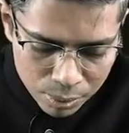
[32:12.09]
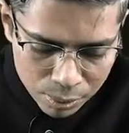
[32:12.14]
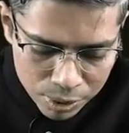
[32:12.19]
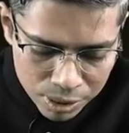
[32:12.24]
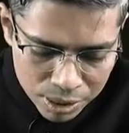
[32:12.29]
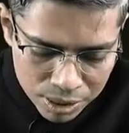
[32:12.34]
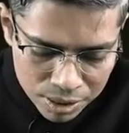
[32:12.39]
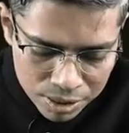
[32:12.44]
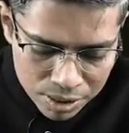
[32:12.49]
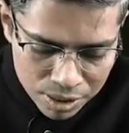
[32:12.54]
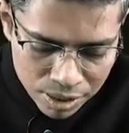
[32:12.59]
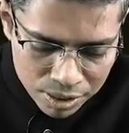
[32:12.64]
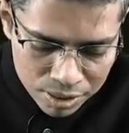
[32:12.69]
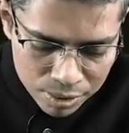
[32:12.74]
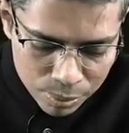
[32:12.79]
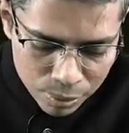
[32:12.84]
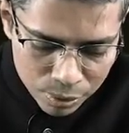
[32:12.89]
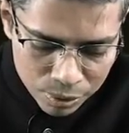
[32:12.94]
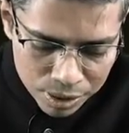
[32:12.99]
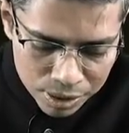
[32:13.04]
With this
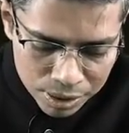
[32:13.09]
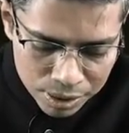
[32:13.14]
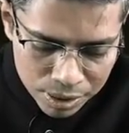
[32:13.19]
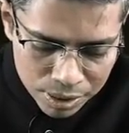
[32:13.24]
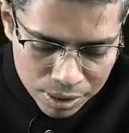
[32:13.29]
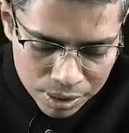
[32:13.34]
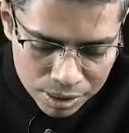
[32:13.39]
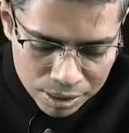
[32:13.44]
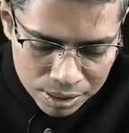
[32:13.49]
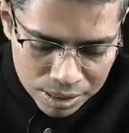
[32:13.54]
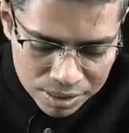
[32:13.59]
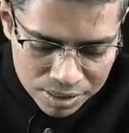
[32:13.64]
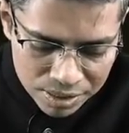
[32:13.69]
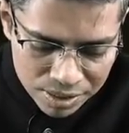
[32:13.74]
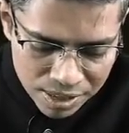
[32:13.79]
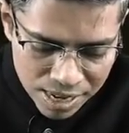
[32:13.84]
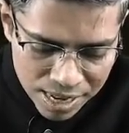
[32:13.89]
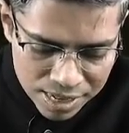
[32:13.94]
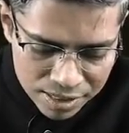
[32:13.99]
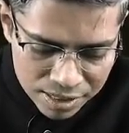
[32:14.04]
transporter, this
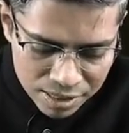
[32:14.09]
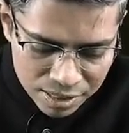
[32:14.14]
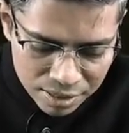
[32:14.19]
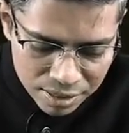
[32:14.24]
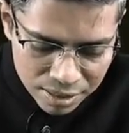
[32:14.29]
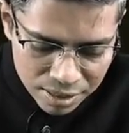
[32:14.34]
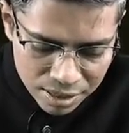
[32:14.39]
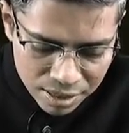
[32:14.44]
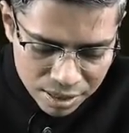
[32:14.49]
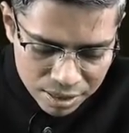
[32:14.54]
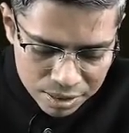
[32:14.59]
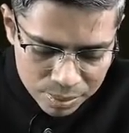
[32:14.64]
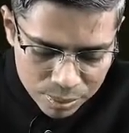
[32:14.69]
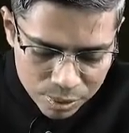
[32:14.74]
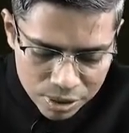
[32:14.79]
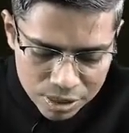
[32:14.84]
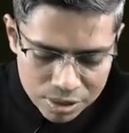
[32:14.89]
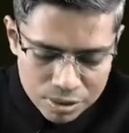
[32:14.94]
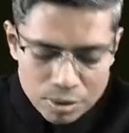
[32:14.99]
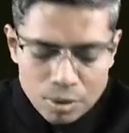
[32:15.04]
transcellular
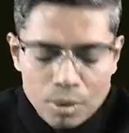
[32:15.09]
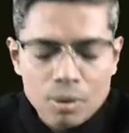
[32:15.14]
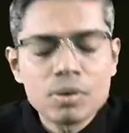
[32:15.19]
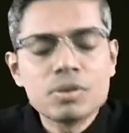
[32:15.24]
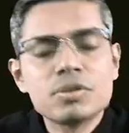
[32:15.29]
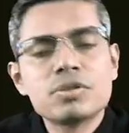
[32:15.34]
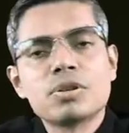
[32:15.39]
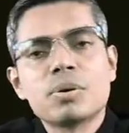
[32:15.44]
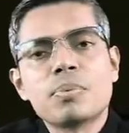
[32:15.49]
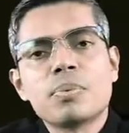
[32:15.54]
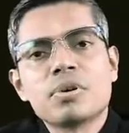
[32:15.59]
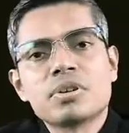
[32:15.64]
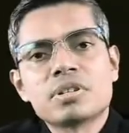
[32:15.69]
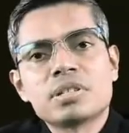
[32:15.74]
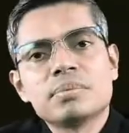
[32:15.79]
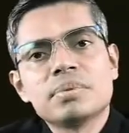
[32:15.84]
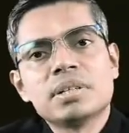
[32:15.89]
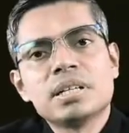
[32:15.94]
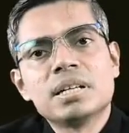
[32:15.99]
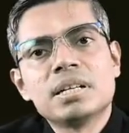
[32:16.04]
transport is also
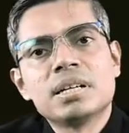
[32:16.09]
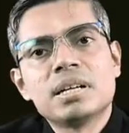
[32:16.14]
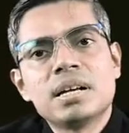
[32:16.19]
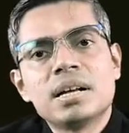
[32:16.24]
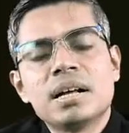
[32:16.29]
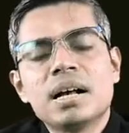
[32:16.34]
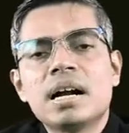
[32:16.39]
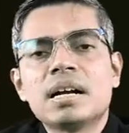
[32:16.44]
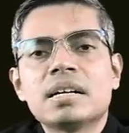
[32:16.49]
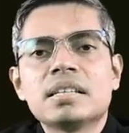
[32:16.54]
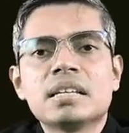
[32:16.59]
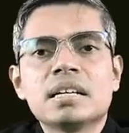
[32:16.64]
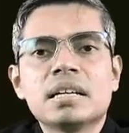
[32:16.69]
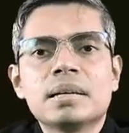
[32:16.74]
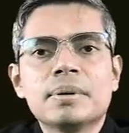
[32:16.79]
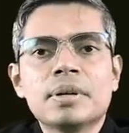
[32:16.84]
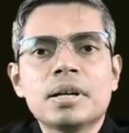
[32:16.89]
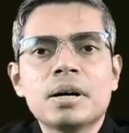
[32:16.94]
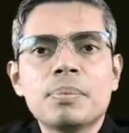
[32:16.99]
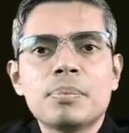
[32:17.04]
possible at the
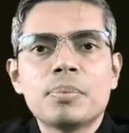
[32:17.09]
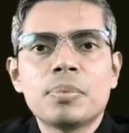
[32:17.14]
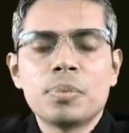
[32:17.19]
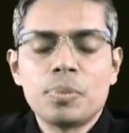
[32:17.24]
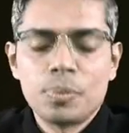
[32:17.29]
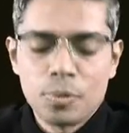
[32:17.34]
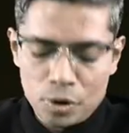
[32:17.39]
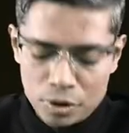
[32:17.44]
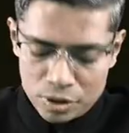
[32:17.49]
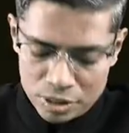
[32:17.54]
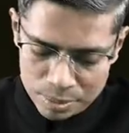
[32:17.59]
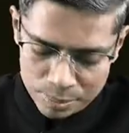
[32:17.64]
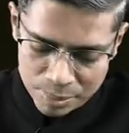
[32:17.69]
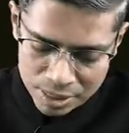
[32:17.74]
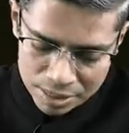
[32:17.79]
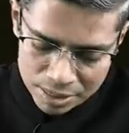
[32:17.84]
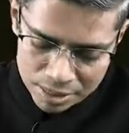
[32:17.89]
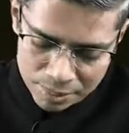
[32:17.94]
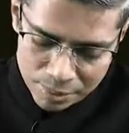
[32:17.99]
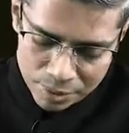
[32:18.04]
level of
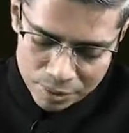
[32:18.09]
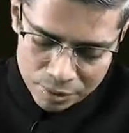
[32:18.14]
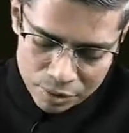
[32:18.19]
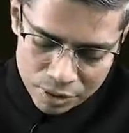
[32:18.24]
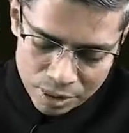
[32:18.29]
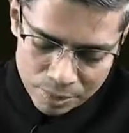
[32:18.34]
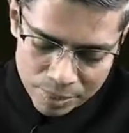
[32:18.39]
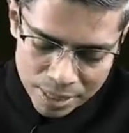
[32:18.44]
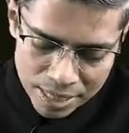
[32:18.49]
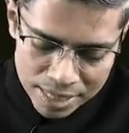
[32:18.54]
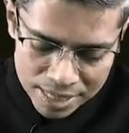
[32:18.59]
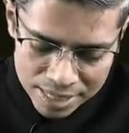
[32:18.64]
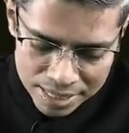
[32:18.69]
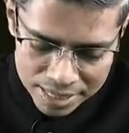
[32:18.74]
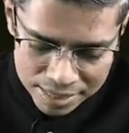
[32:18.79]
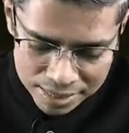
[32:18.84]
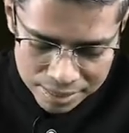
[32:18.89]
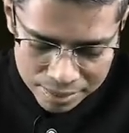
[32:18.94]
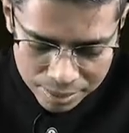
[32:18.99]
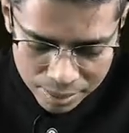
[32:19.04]
proximal tubule. So I am
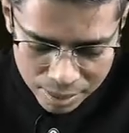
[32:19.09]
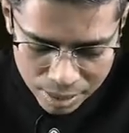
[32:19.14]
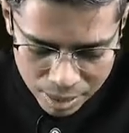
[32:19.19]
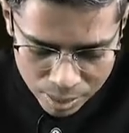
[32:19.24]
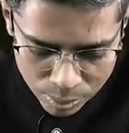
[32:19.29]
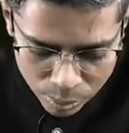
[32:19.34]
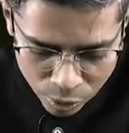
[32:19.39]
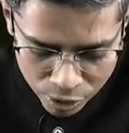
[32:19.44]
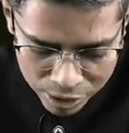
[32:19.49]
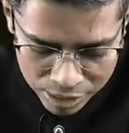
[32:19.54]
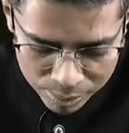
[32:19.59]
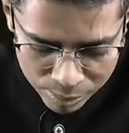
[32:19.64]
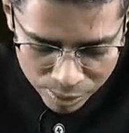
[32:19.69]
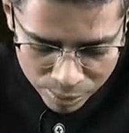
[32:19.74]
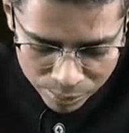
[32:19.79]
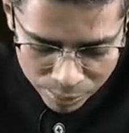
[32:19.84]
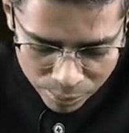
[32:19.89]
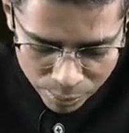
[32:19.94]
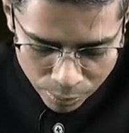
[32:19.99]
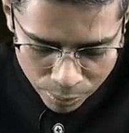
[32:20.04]
writing here point
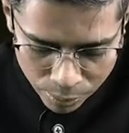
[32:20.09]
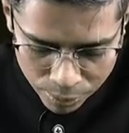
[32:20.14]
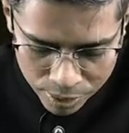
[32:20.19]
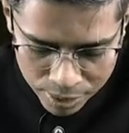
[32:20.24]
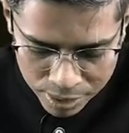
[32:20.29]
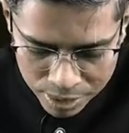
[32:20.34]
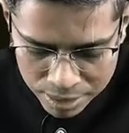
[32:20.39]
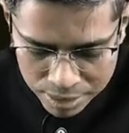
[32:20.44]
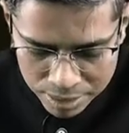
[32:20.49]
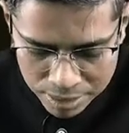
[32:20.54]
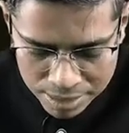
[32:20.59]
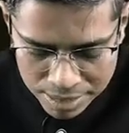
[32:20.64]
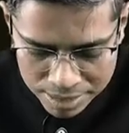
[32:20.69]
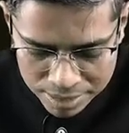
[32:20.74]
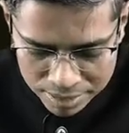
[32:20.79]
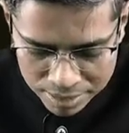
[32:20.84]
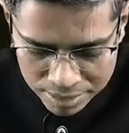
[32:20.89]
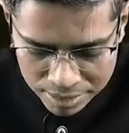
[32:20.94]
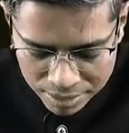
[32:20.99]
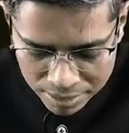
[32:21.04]
number 4,
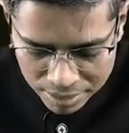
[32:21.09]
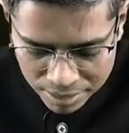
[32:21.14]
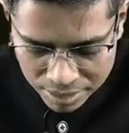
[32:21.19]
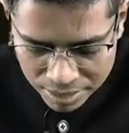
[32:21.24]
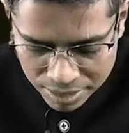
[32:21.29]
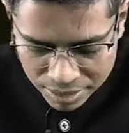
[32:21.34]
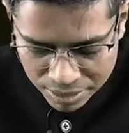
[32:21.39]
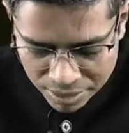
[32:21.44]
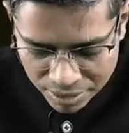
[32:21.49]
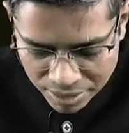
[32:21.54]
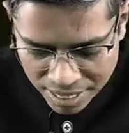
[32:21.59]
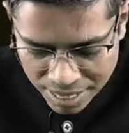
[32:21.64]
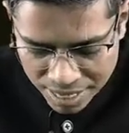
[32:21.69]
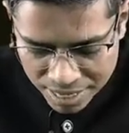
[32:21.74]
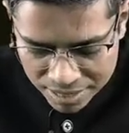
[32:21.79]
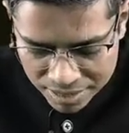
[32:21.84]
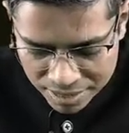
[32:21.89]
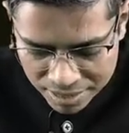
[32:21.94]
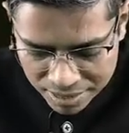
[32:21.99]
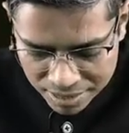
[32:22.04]
that is the
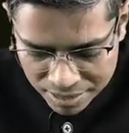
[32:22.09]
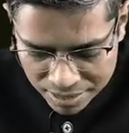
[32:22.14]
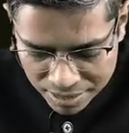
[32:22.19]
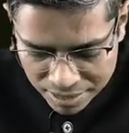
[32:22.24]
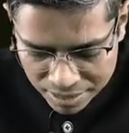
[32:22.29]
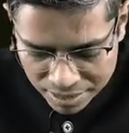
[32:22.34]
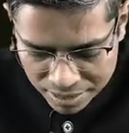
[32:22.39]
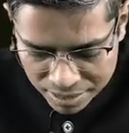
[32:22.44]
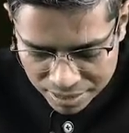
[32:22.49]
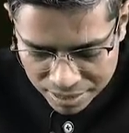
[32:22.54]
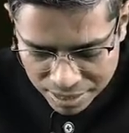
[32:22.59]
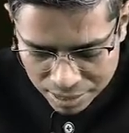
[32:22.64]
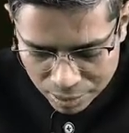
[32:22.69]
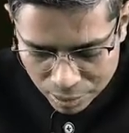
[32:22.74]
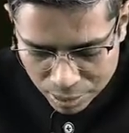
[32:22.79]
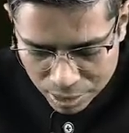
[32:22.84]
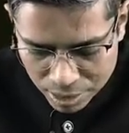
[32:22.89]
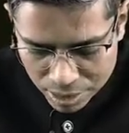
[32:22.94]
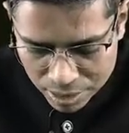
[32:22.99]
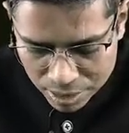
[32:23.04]

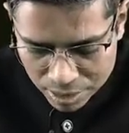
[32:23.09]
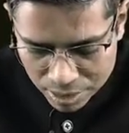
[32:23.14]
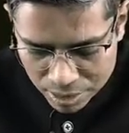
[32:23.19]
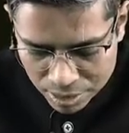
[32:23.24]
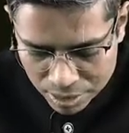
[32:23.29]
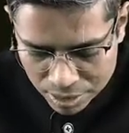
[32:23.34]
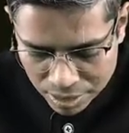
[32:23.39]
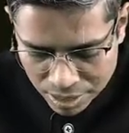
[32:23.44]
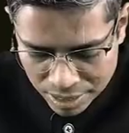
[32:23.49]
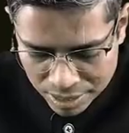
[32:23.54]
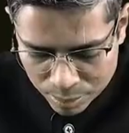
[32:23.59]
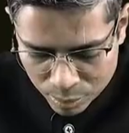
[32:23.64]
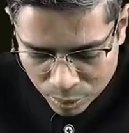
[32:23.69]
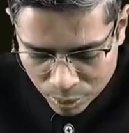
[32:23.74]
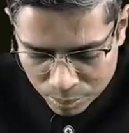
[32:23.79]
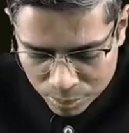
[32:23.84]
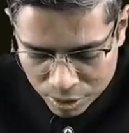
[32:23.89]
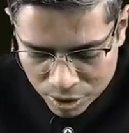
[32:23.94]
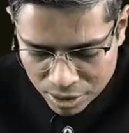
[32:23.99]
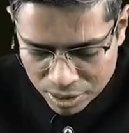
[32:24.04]
transcellular type
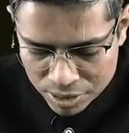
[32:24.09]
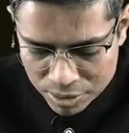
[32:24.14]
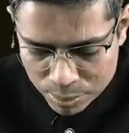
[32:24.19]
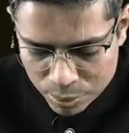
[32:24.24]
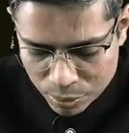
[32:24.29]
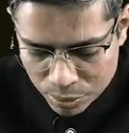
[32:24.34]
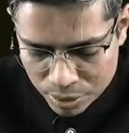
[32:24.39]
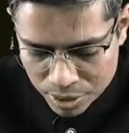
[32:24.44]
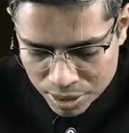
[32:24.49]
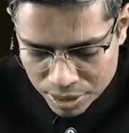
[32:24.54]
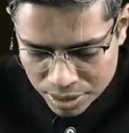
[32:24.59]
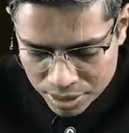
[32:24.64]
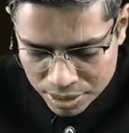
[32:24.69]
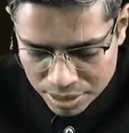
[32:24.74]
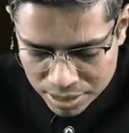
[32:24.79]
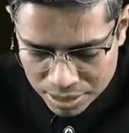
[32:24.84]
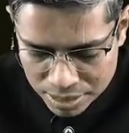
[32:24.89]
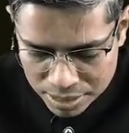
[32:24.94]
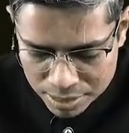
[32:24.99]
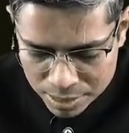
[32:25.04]
of transport
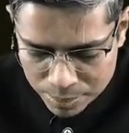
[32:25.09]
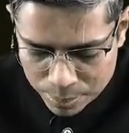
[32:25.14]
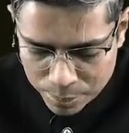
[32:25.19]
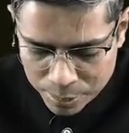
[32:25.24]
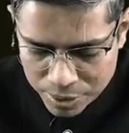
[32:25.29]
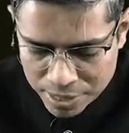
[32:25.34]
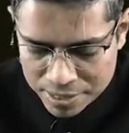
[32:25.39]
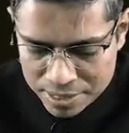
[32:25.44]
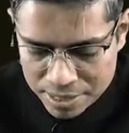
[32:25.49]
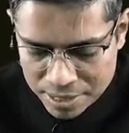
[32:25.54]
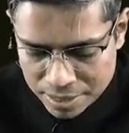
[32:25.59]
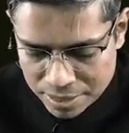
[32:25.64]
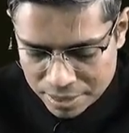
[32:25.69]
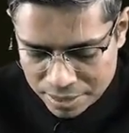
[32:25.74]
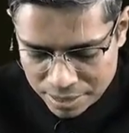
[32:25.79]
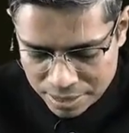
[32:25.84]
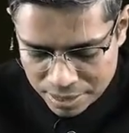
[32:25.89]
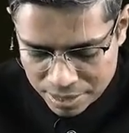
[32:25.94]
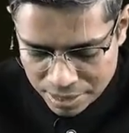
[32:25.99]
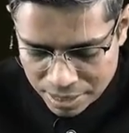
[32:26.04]
is
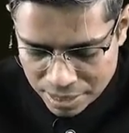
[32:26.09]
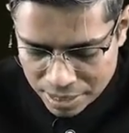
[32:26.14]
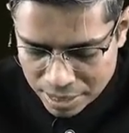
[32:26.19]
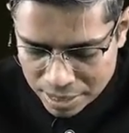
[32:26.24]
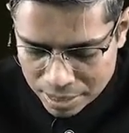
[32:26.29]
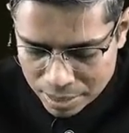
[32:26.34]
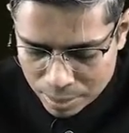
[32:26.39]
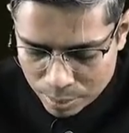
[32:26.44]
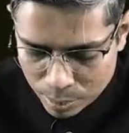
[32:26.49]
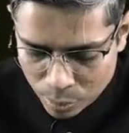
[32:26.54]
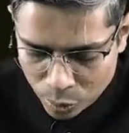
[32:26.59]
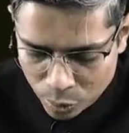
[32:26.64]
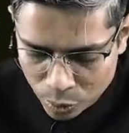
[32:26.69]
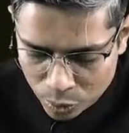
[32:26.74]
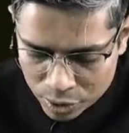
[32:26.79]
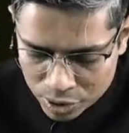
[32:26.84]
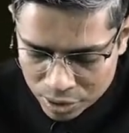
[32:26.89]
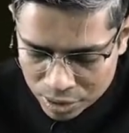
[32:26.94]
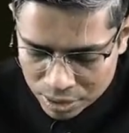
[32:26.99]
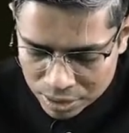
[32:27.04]
present in
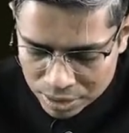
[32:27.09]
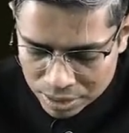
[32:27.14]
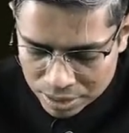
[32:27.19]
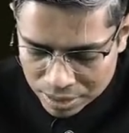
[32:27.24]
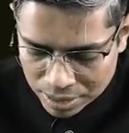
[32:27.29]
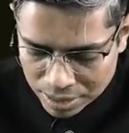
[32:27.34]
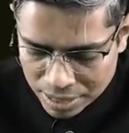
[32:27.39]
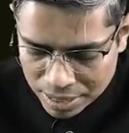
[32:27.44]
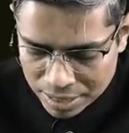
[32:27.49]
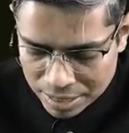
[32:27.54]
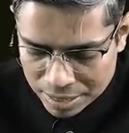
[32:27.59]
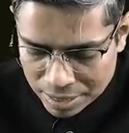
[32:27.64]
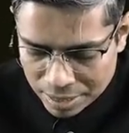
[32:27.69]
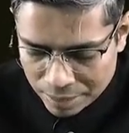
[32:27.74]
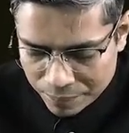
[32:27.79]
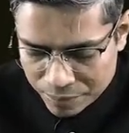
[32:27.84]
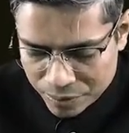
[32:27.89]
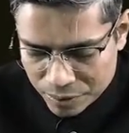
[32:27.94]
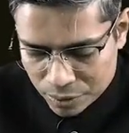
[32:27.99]
both the area.